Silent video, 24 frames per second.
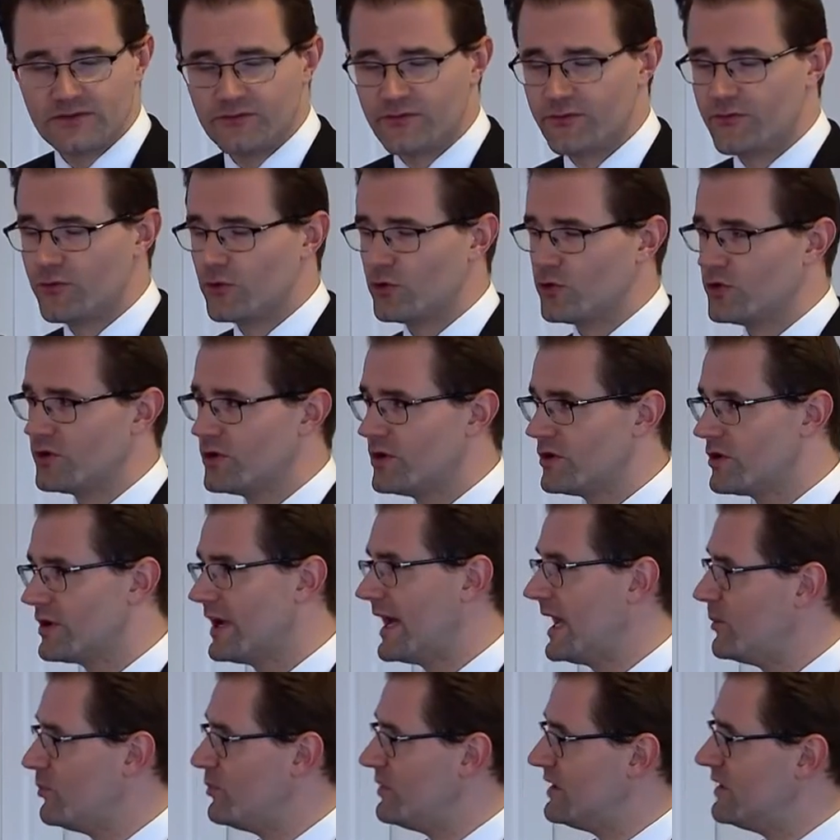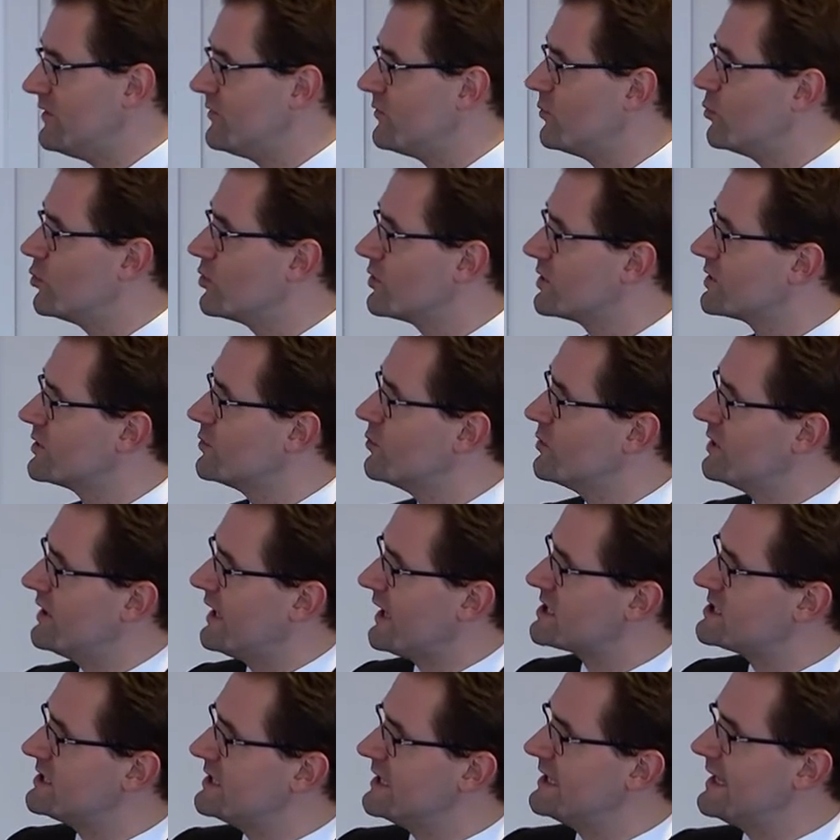for our IPF work, where they
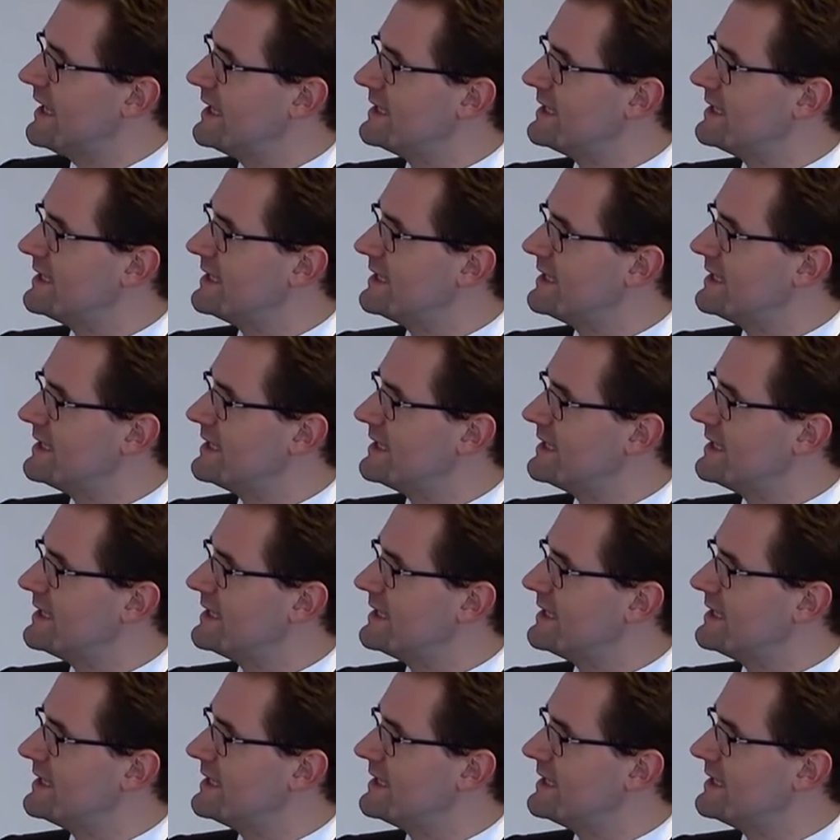actually,